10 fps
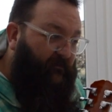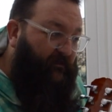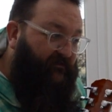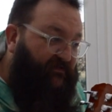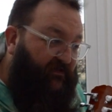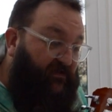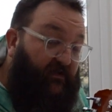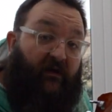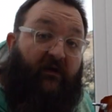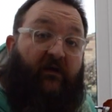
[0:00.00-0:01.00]
and such
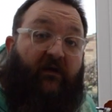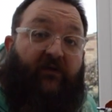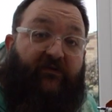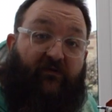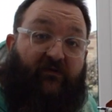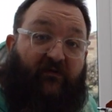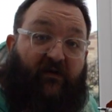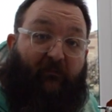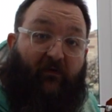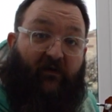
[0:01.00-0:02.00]
like, you can look
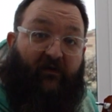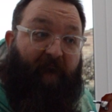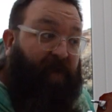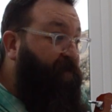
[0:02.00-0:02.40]
up online.